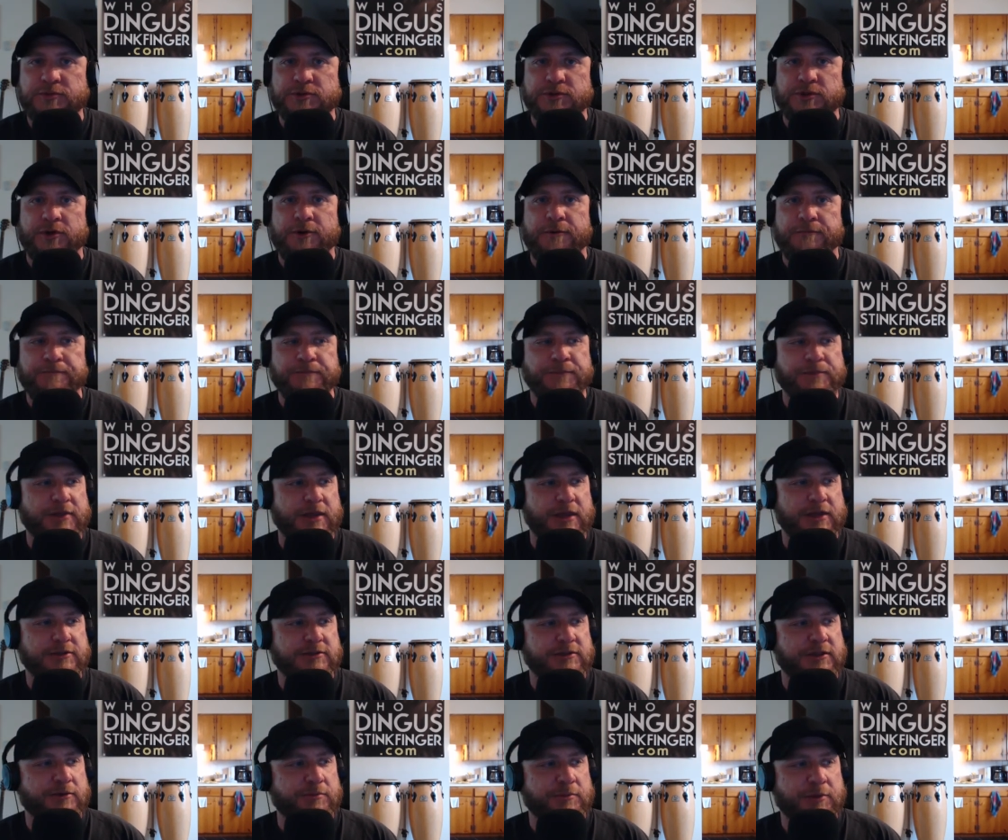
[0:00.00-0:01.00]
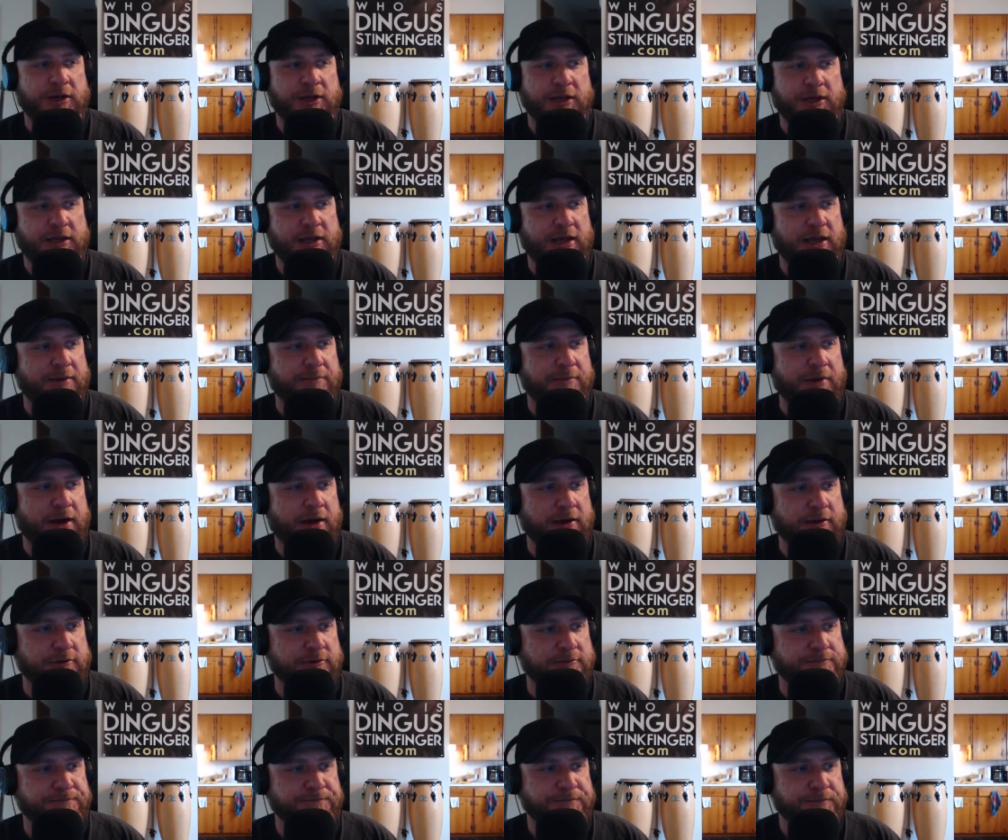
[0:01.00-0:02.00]
So thanks to everybody that came out
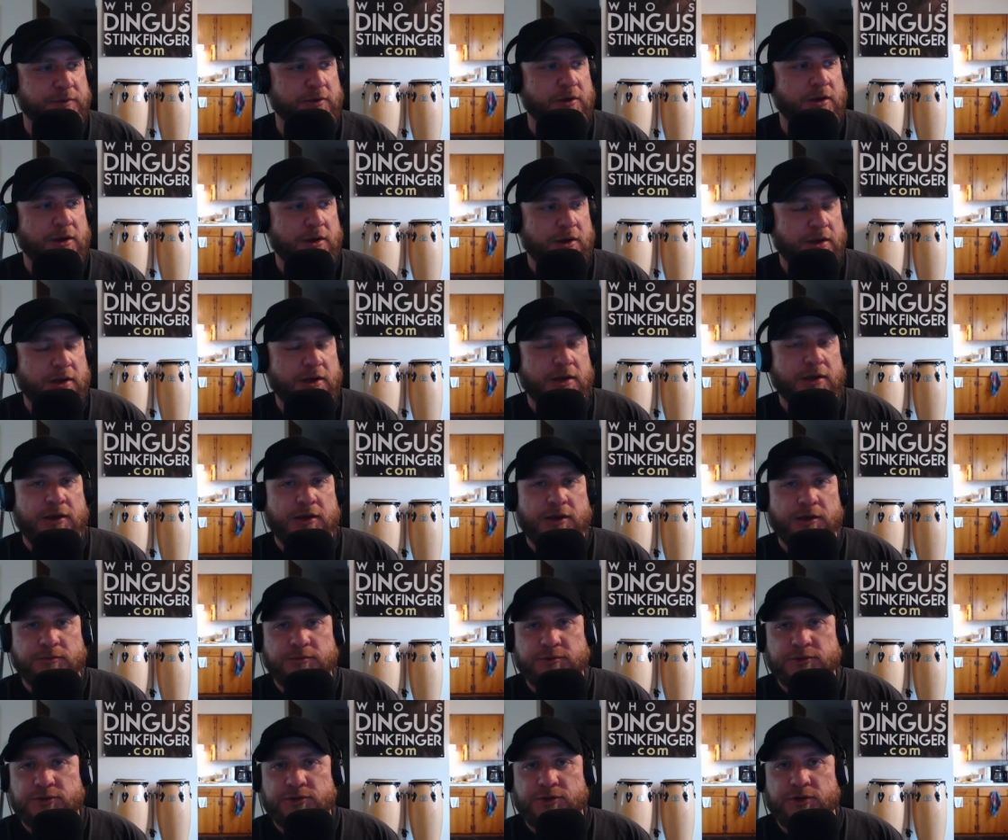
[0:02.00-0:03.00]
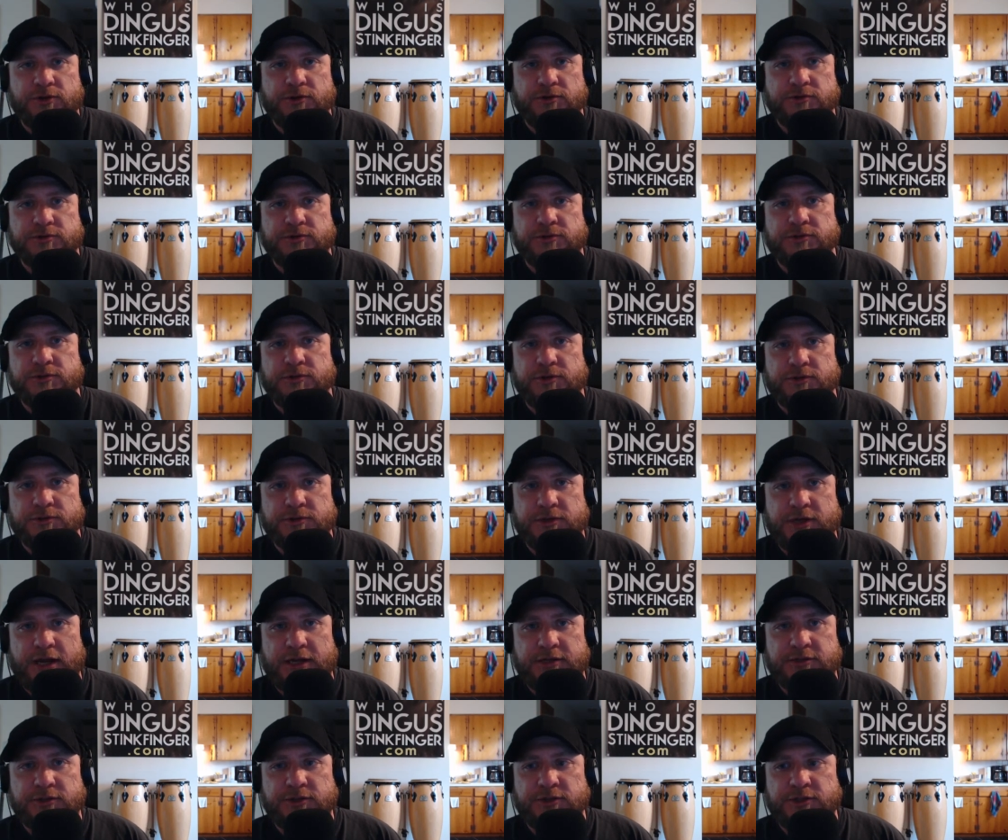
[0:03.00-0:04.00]
and helped to show those
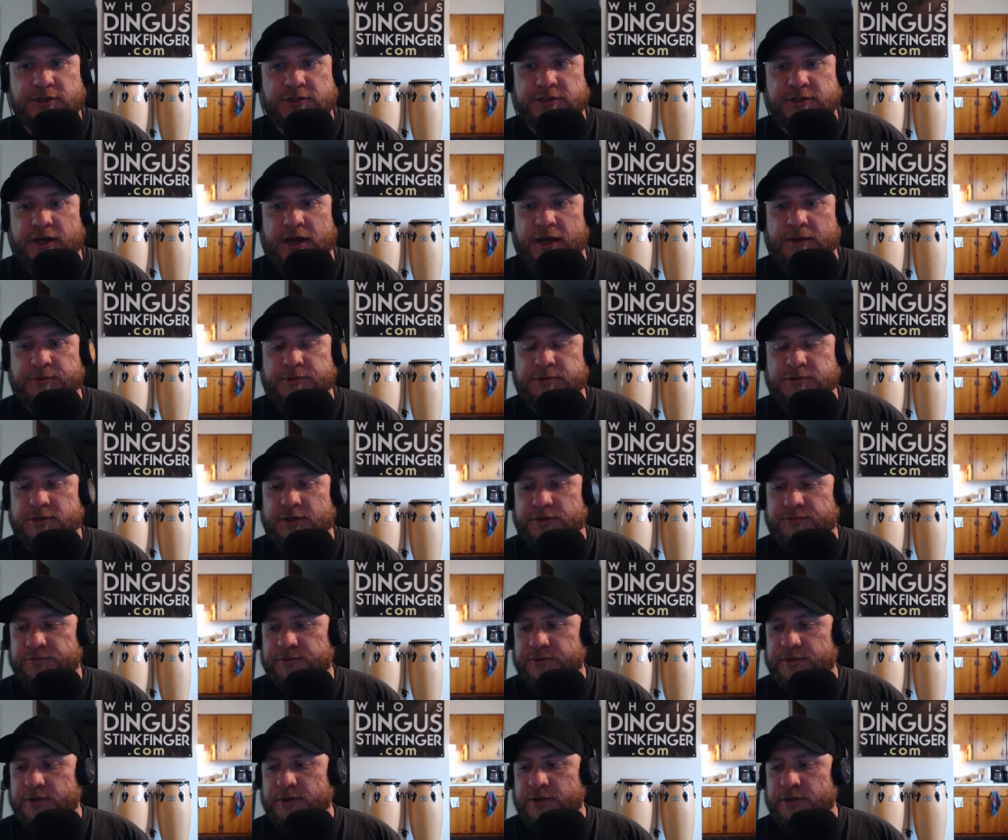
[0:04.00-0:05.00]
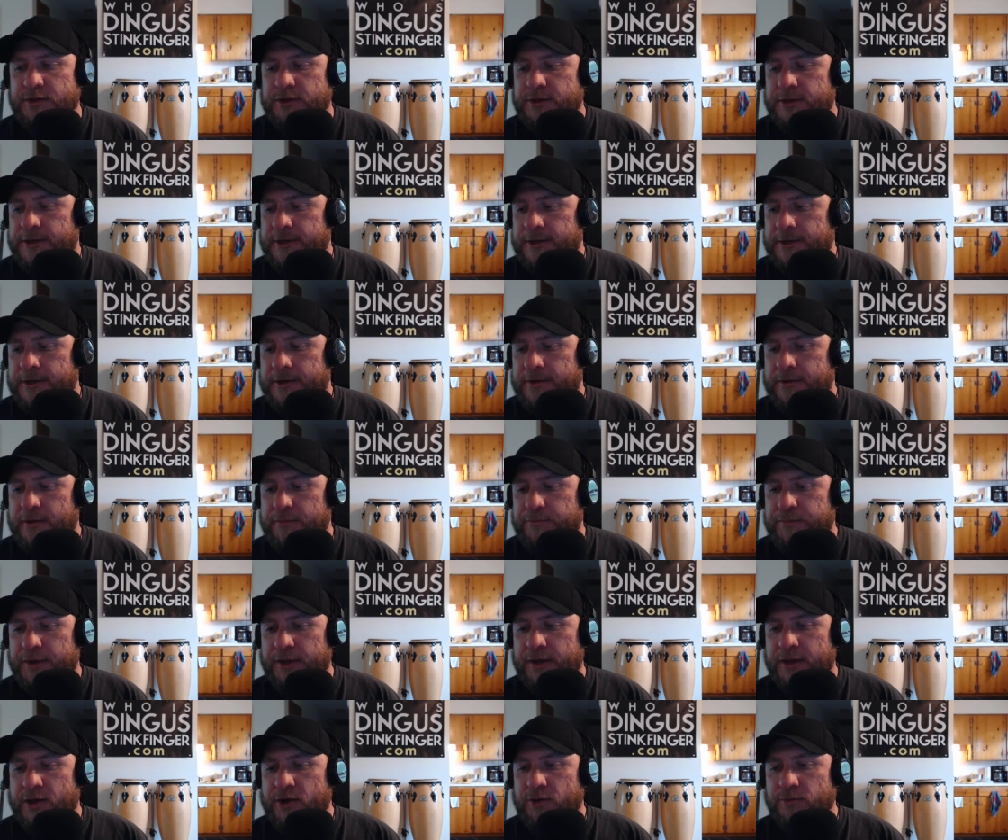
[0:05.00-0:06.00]
guys a good time. It's definitely a
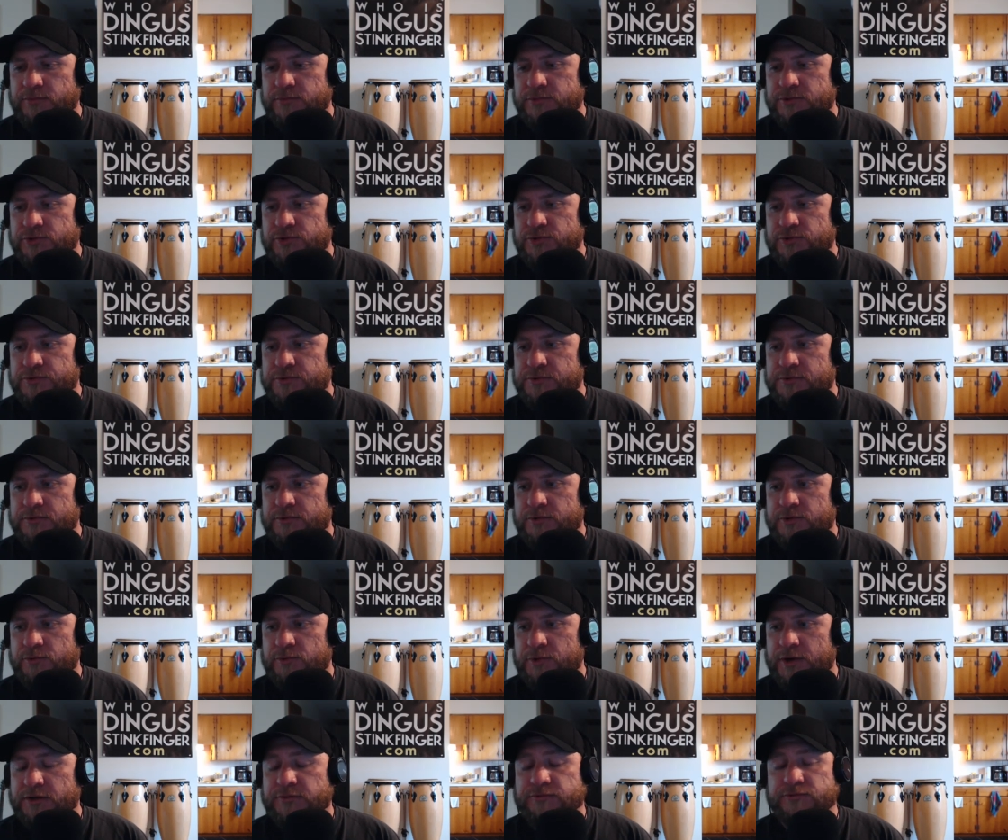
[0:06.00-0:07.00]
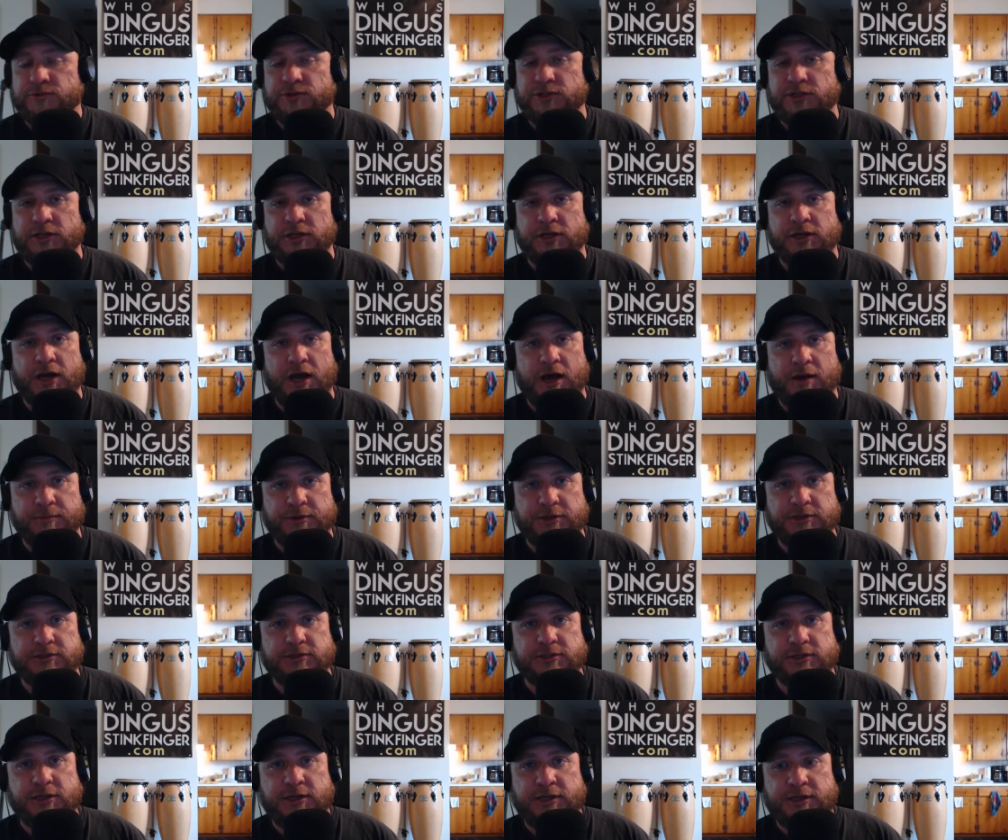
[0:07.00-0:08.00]
big help to the West Virginia comedy
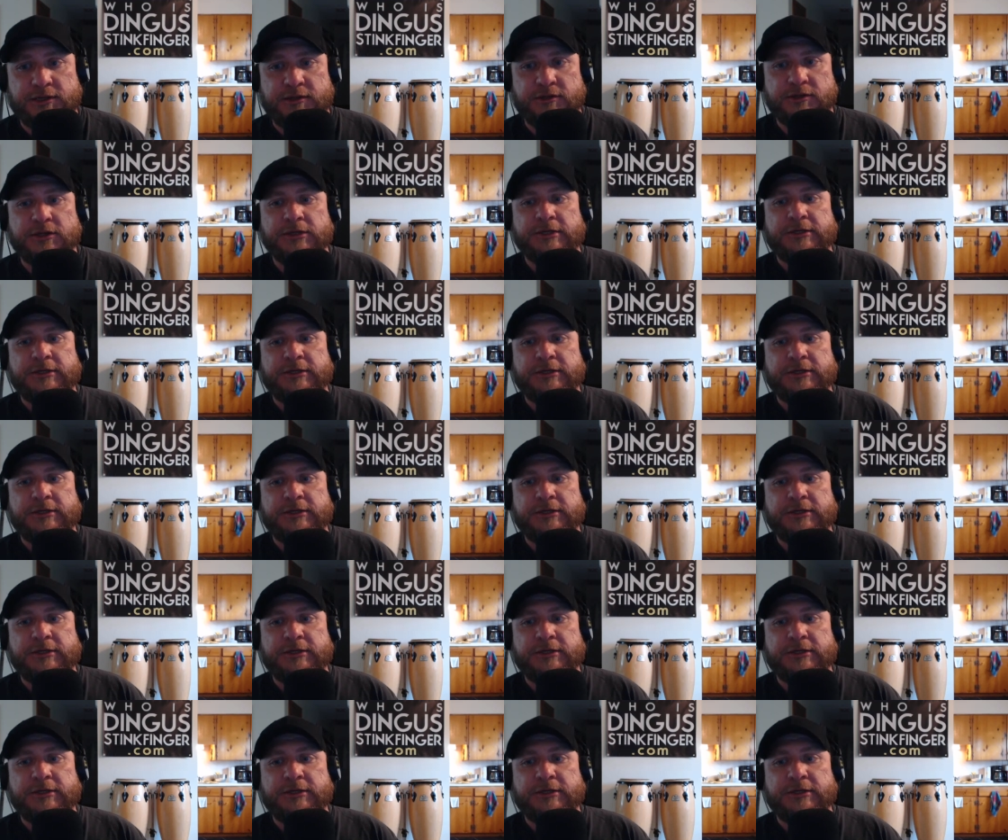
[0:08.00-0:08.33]
scene.